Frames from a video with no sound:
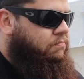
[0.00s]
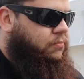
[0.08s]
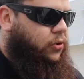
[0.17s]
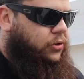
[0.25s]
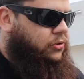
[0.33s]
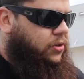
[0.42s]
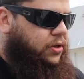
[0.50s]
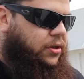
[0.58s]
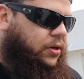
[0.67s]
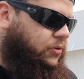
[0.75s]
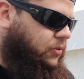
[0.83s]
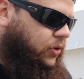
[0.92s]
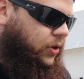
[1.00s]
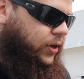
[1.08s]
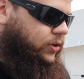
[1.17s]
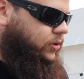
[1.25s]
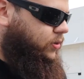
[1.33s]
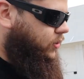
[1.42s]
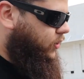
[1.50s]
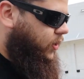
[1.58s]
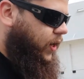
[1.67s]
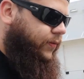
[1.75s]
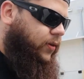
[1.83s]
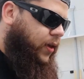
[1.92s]
pull the trigger, I'll do the clutch, and
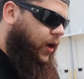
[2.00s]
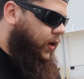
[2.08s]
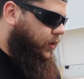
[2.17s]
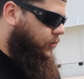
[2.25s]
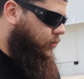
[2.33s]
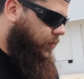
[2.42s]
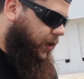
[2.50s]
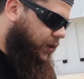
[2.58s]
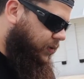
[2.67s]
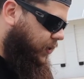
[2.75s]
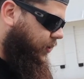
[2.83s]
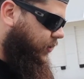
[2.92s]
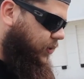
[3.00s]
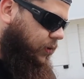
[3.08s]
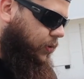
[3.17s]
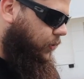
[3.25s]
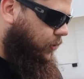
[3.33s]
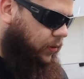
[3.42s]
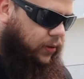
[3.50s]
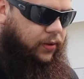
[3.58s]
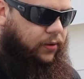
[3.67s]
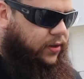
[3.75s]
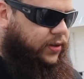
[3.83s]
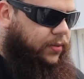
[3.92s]
then after that I can do my intake, intercooler, and
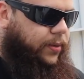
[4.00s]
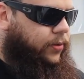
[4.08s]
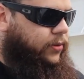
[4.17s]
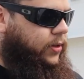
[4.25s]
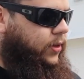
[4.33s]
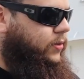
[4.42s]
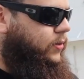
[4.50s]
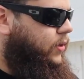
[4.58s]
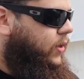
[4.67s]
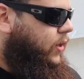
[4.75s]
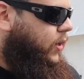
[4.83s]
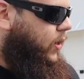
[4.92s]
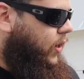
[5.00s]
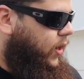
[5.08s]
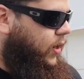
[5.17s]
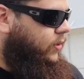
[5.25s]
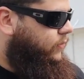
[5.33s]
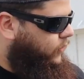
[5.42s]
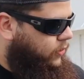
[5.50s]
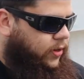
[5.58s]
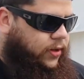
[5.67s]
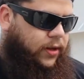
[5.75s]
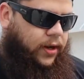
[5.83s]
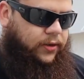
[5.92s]
the rest of my bolt-ons, and further
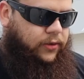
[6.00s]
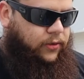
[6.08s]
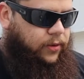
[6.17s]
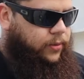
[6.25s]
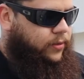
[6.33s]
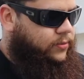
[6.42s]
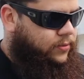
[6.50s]
down the line the turbo.